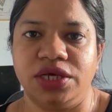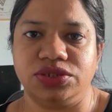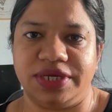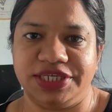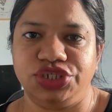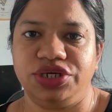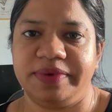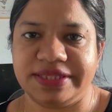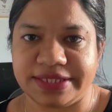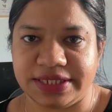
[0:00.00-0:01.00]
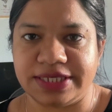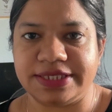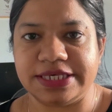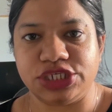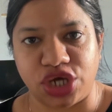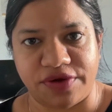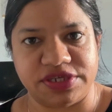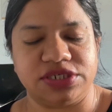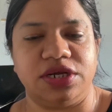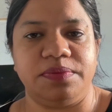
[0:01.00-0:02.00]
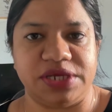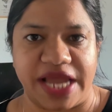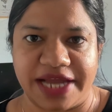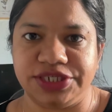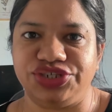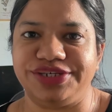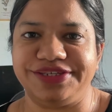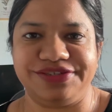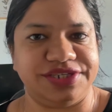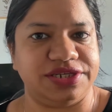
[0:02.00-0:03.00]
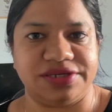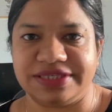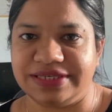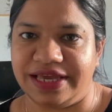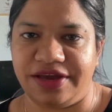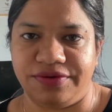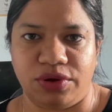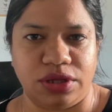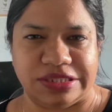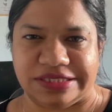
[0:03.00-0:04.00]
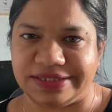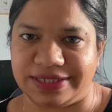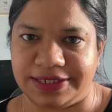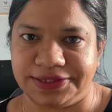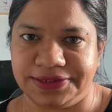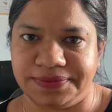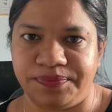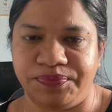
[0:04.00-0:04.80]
So HTML, CSS, JavaScript, React.js, Redux, all these things.